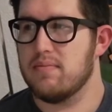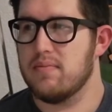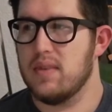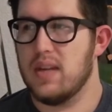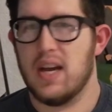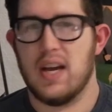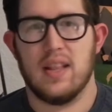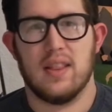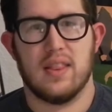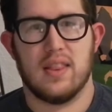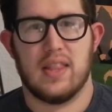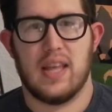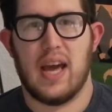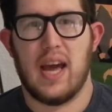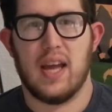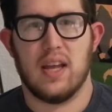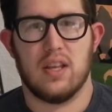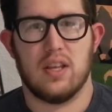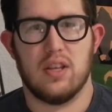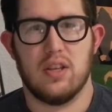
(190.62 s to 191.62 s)
not
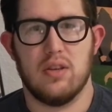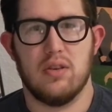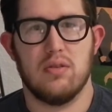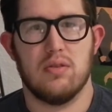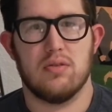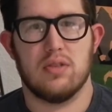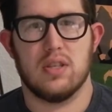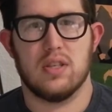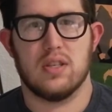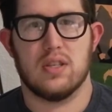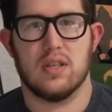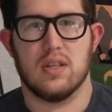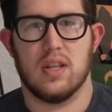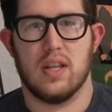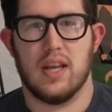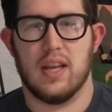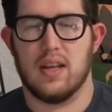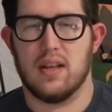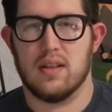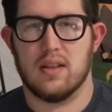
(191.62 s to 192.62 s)
that huge into
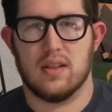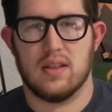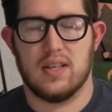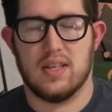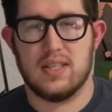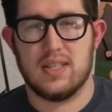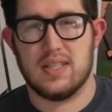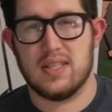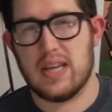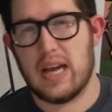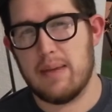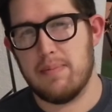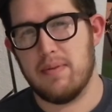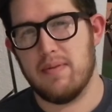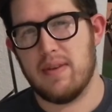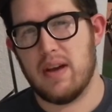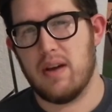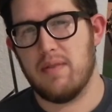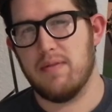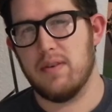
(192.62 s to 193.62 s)
like this type
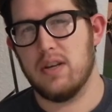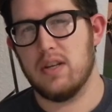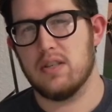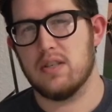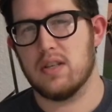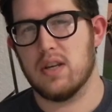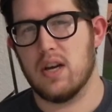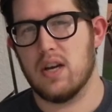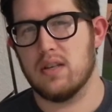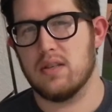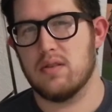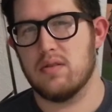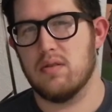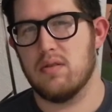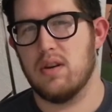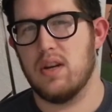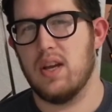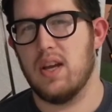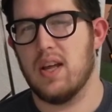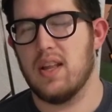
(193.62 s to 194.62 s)
of Alfred Hitchcock
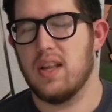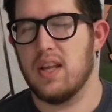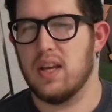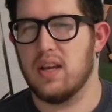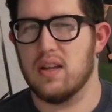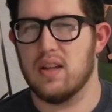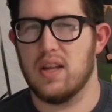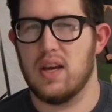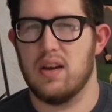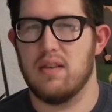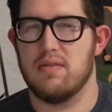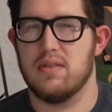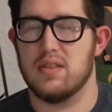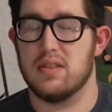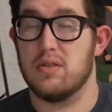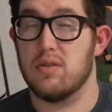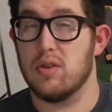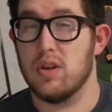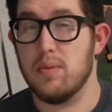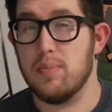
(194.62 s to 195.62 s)
story. I like a lot of
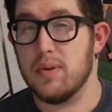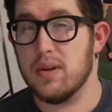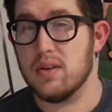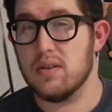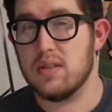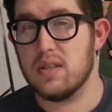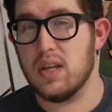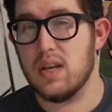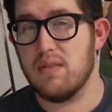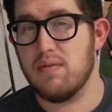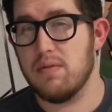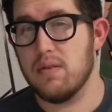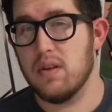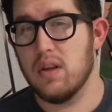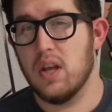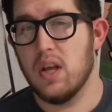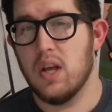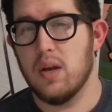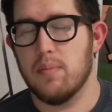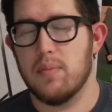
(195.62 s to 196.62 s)
his creepier stuff.
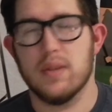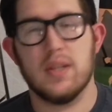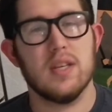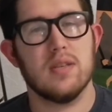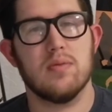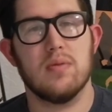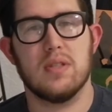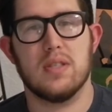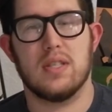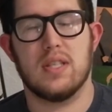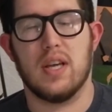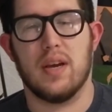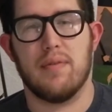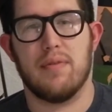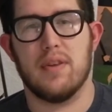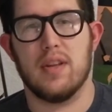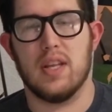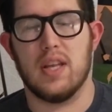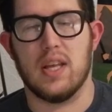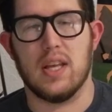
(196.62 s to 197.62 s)
But this one's
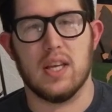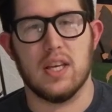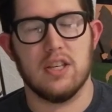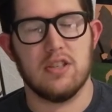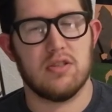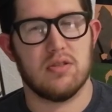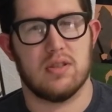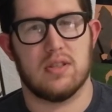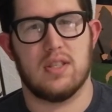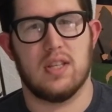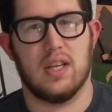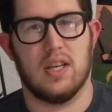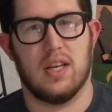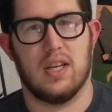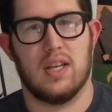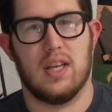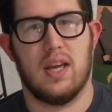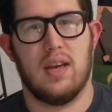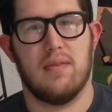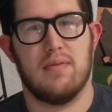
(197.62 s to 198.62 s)
definitely interesting.
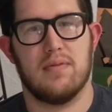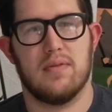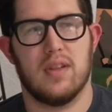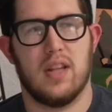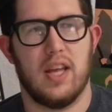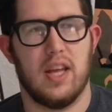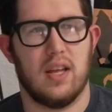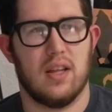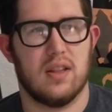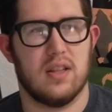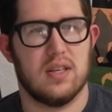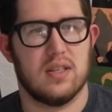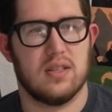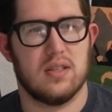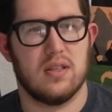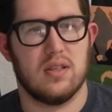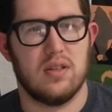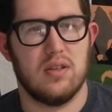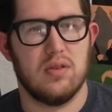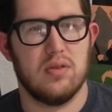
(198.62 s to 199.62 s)
It gave like
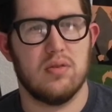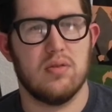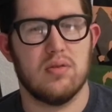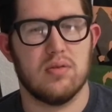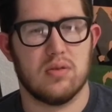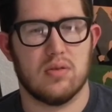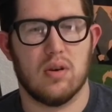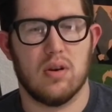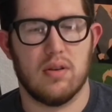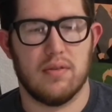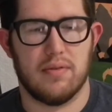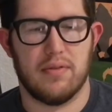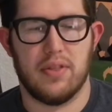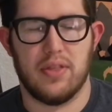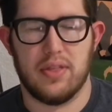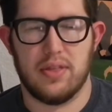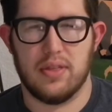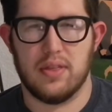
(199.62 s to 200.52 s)
this new sort of